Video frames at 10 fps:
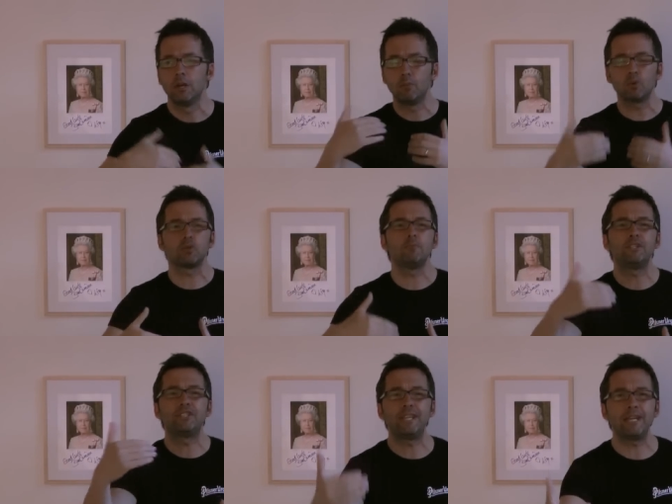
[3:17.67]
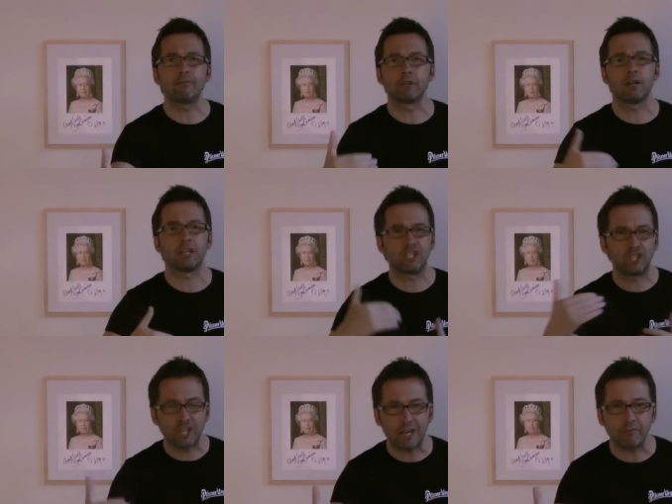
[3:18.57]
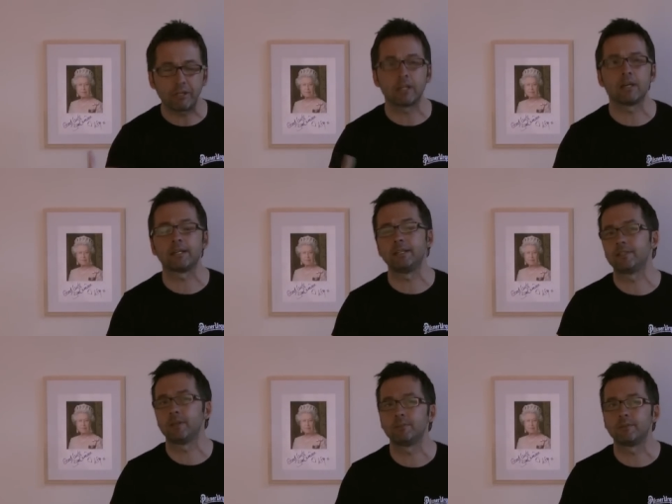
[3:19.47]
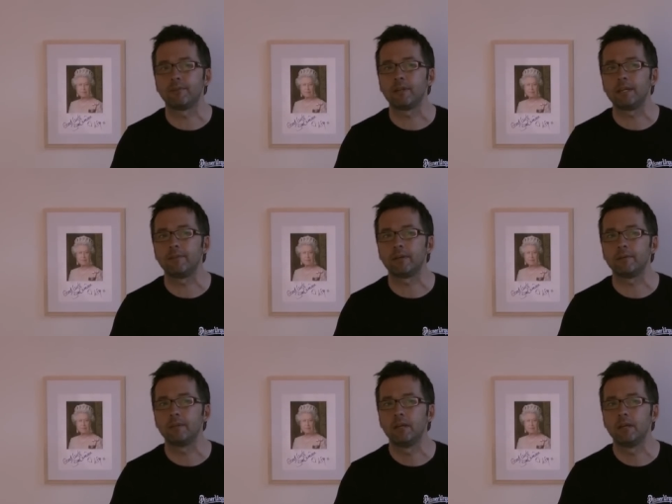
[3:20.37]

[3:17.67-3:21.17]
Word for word: more sort of Madeira-like, sherry-like in terms of flavour.